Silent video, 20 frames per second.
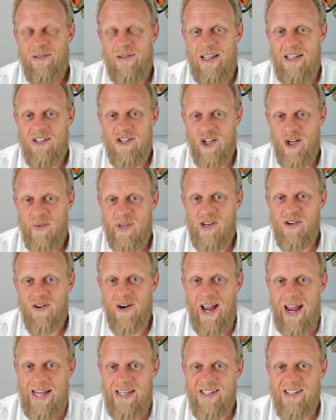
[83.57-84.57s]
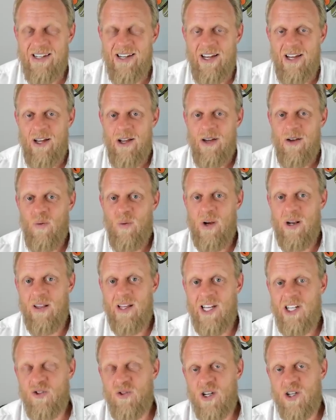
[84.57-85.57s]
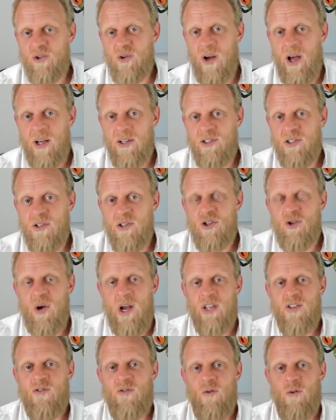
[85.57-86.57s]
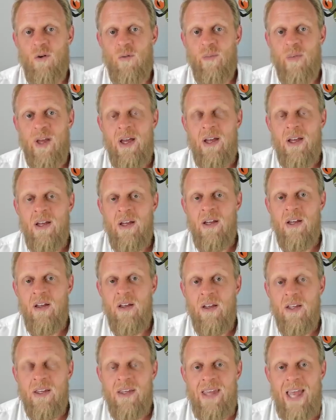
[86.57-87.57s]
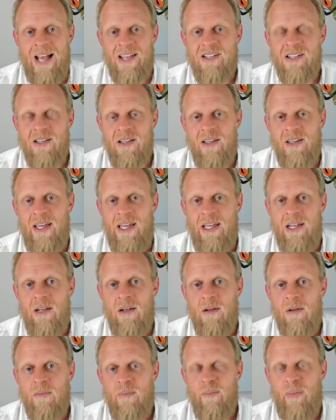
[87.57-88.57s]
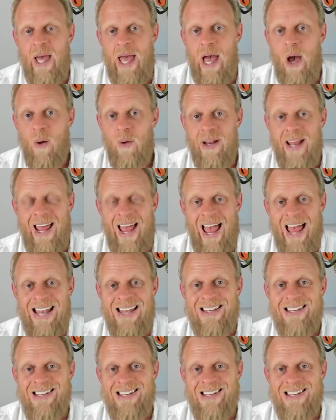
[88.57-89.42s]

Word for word: It's going to be great when electric trucks transform gasoline-powered and